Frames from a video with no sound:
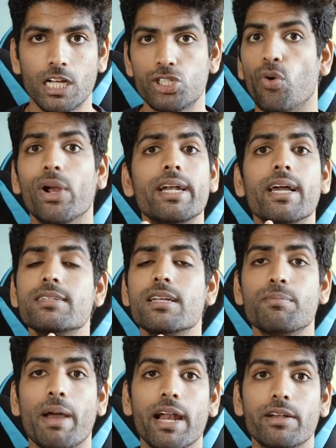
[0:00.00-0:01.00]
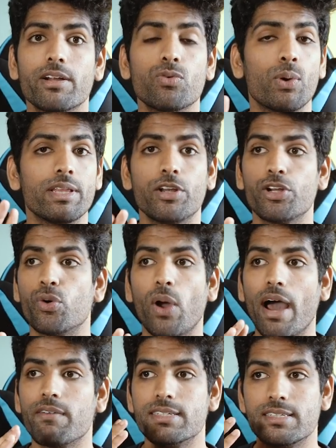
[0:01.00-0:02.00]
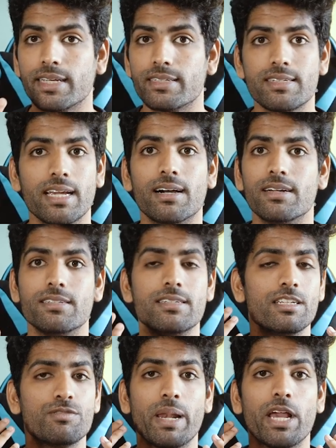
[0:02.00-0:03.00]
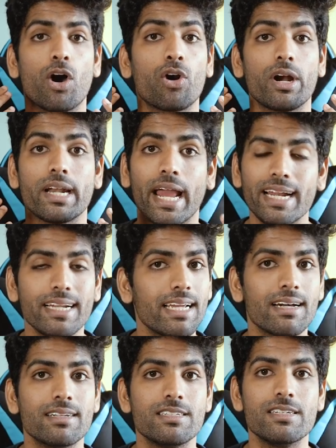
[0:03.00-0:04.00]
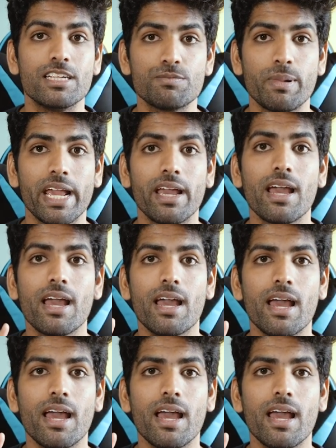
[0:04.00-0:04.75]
So it doesn't matter whether you have a 60Hz display or a 90Hz display,